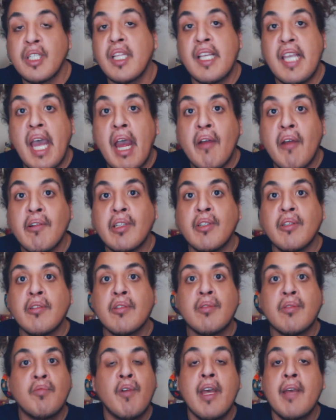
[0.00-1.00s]
to the
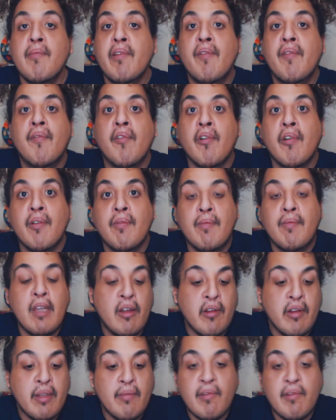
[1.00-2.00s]
characters way before
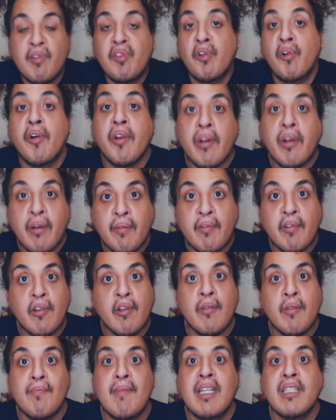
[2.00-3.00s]
they're even thought of
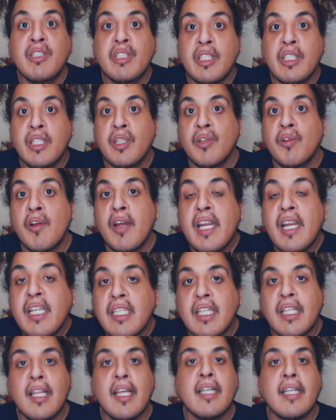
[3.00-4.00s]
or mentioned or
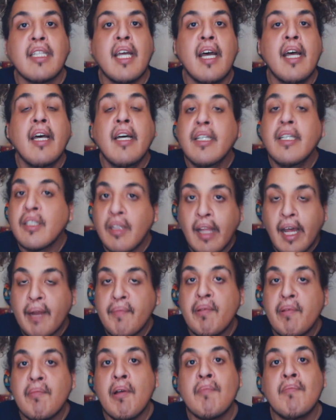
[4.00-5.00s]
anything like that. So a lot
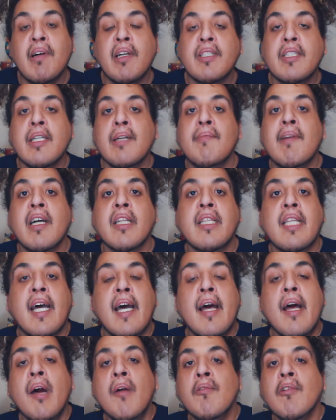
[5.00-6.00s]
of people are buzzing about
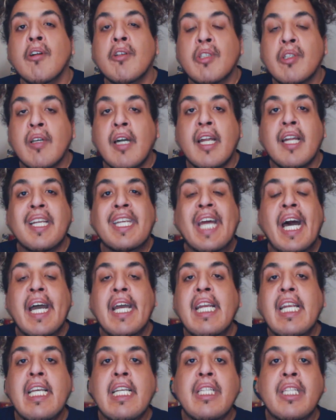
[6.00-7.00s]
that. We also got a
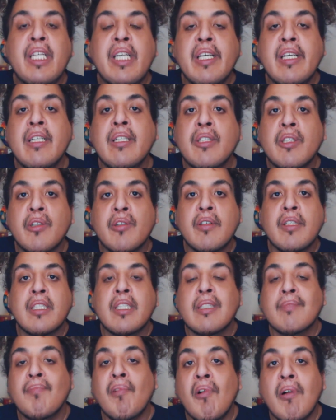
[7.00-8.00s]
tiny teaser
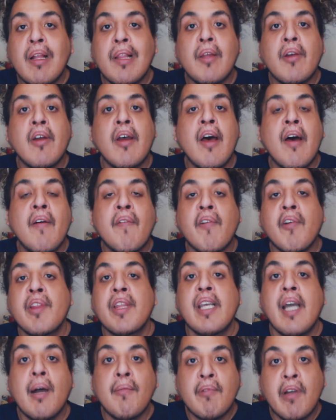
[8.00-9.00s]
and spoiler for
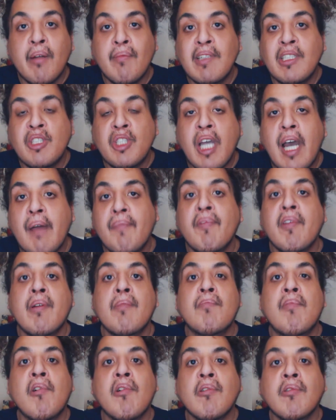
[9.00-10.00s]
the upcoming chapter
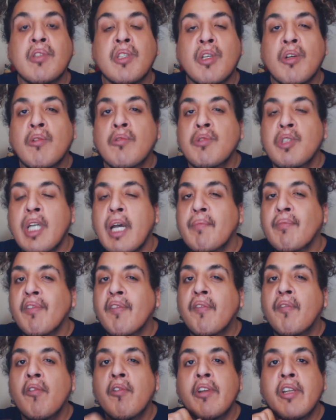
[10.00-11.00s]
of Boruto,
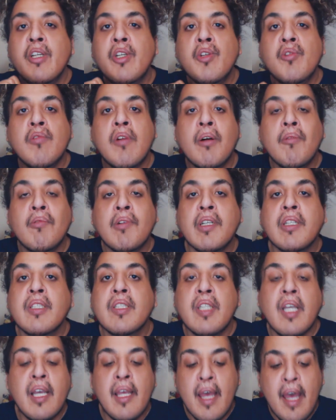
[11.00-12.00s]
chapter 42.
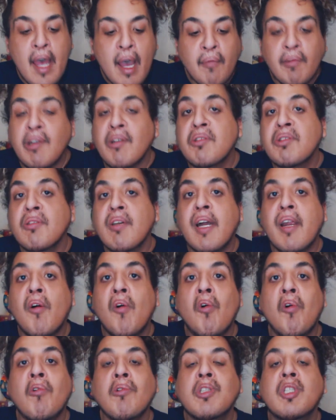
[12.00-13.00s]
And we also got an
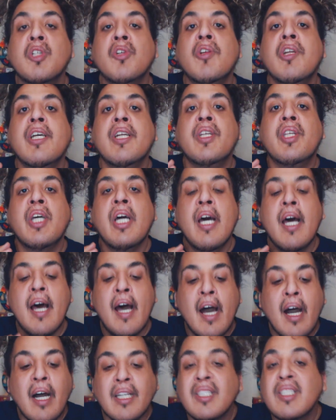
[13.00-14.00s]
alternate
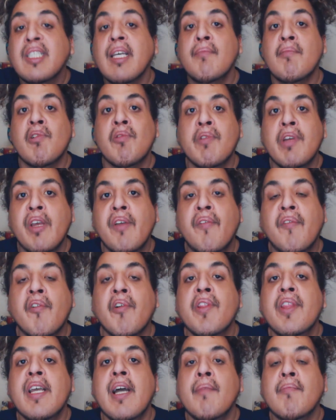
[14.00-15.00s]
summary
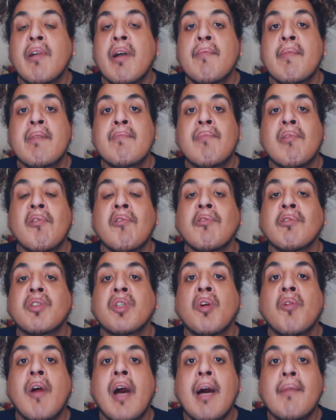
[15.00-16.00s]
for the upcoming
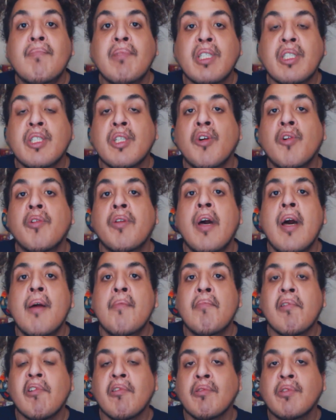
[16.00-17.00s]
Boruto episode,
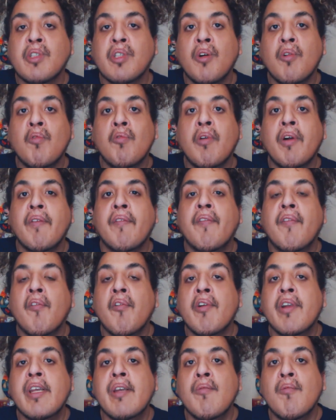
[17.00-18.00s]
Boruto
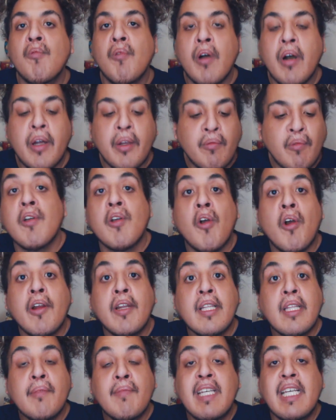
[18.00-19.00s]
141,
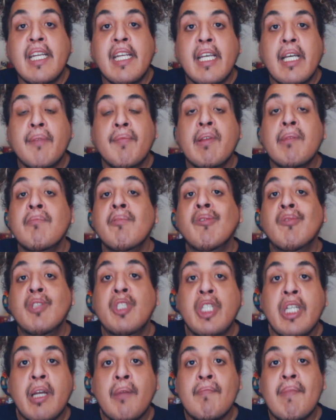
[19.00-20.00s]
regarding the beginning of the
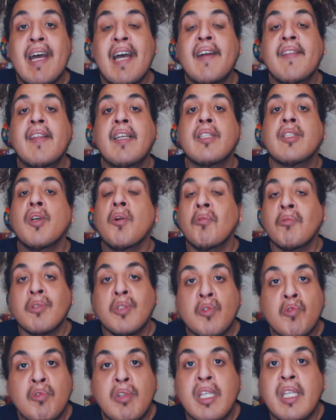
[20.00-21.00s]
Mugina Bandits,
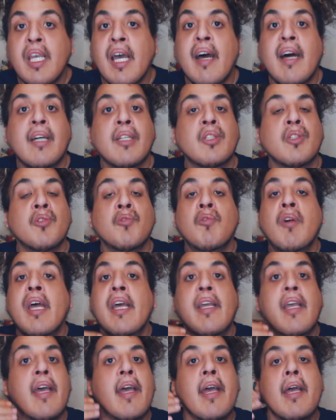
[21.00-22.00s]
Hozuki Castle,
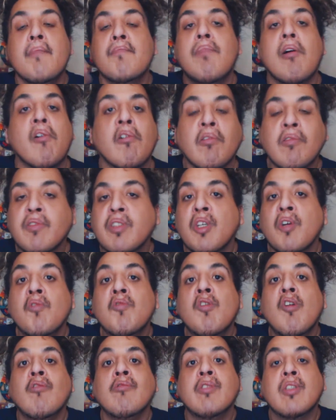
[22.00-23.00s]
aka
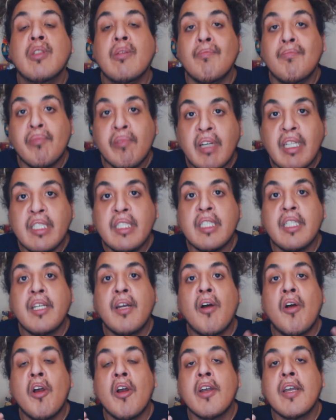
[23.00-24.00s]
Boruto Goes to
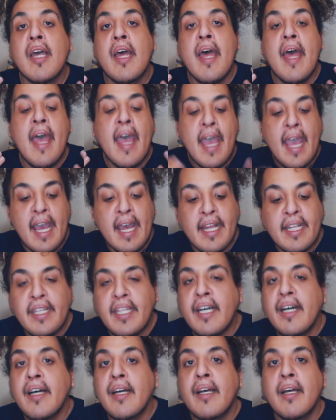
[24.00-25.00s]
Prison arc,
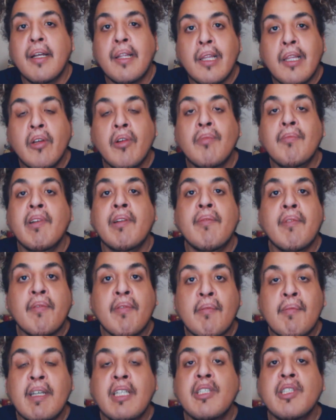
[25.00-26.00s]
and a little bit of
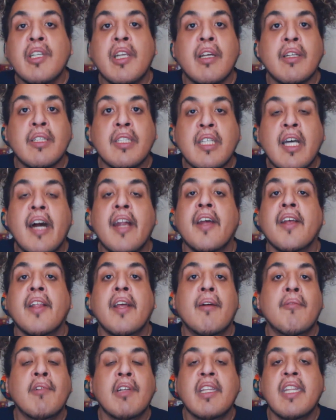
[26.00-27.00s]
information on
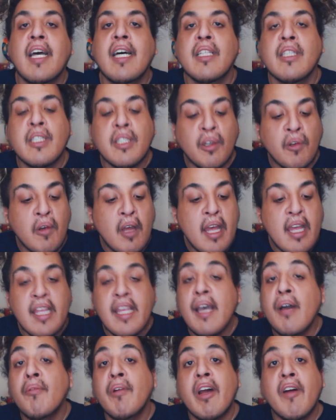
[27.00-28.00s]
Sarada with that. So
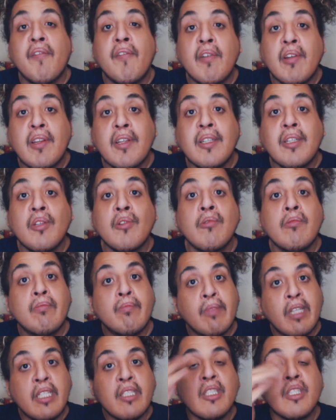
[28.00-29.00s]
yeah, without further ado,
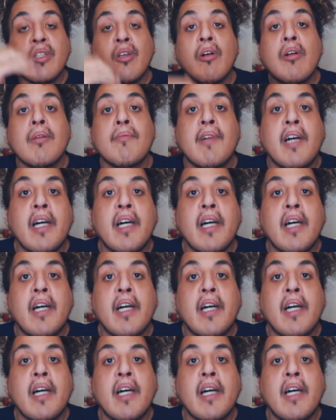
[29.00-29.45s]
let's talk